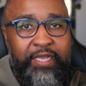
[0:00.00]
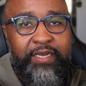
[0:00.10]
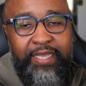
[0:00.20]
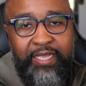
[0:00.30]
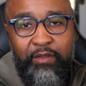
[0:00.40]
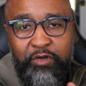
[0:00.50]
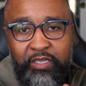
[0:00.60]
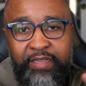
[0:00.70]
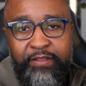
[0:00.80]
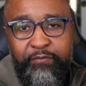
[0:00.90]
Like, I want to
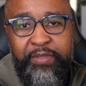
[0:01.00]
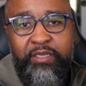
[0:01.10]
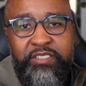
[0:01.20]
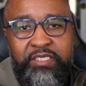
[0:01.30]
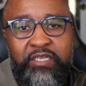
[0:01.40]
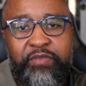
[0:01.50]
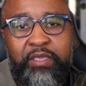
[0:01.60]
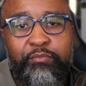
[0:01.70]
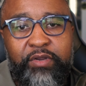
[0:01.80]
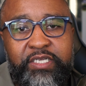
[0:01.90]
there would be a
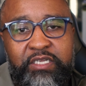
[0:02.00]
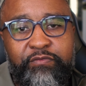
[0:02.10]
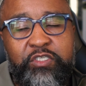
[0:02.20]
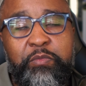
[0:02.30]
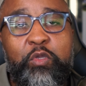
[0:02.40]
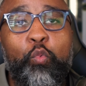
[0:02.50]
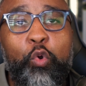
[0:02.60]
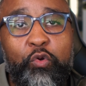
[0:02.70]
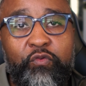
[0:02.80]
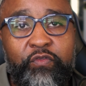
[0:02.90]
significant price difference to be
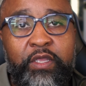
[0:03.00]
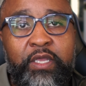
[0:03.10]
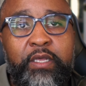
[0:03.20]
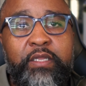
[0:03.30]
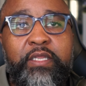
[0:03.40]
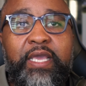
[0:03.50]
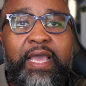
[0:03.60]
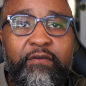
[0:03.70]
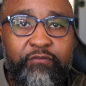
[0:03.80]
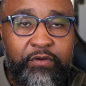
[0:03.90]
worth the
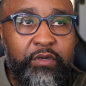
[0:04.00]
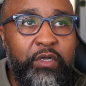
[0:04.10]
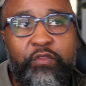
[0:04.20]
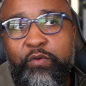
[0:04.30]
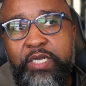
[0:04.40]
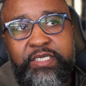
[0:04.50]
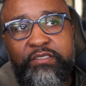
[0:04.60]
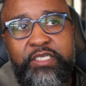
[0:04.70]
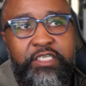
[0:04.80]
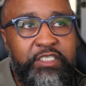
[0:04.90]
effort. Otherwise, I'll
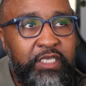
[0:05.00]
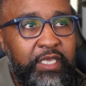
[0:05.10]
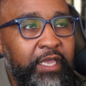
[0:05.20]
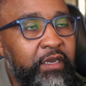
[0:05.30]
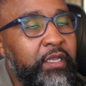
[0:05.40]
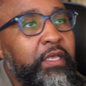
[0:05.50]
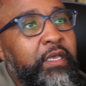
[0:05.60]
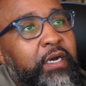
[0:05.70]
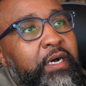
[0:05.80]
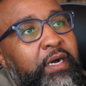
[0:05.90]
just get the Seagate.
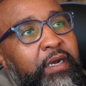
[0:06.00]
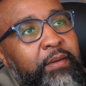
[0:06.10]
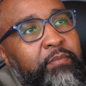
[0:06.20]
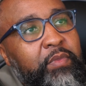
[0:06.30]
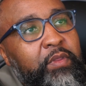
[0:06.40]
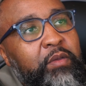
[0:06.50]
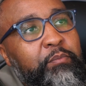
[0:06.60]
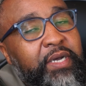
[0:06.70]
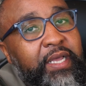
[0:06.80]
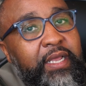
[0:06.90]

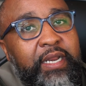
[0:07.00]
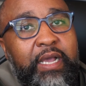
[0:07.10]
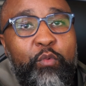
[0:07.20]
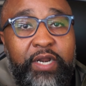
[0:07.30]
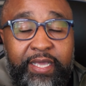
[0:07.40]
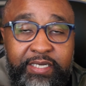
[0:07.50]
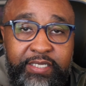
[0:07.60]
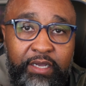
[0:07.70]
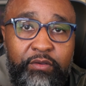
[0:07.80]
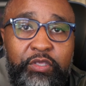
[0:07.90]
But what I can
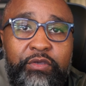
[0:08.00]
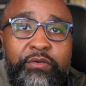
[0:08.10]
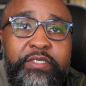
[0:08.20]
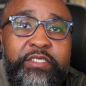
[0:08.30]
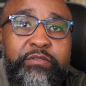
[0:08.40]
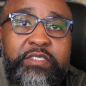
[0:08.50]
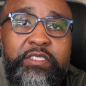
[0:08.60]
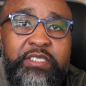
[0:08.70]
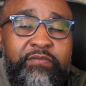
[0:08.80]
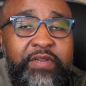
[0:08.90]
tell you is,
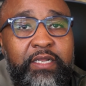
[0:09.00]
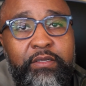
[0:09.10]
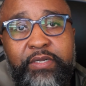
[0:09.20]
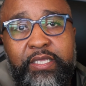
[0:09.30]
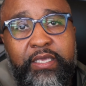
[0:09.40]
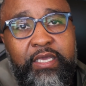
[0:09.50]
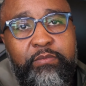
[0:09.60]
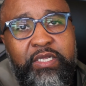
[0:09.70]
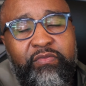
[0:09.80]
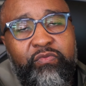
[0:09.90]
since I've downloaded games,
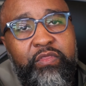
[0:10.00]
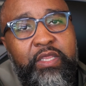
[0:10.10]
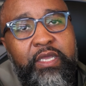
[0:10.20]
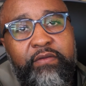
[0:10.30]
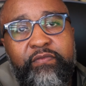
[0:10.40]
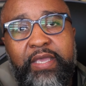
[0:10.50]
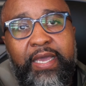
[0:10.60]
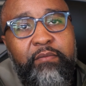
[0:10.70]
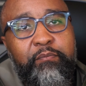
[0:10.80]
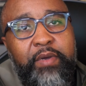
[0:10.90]
I think I've got
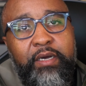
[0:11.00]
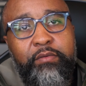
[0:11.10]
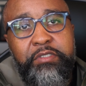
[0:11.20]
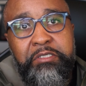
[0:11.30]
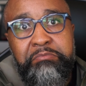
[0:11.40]
about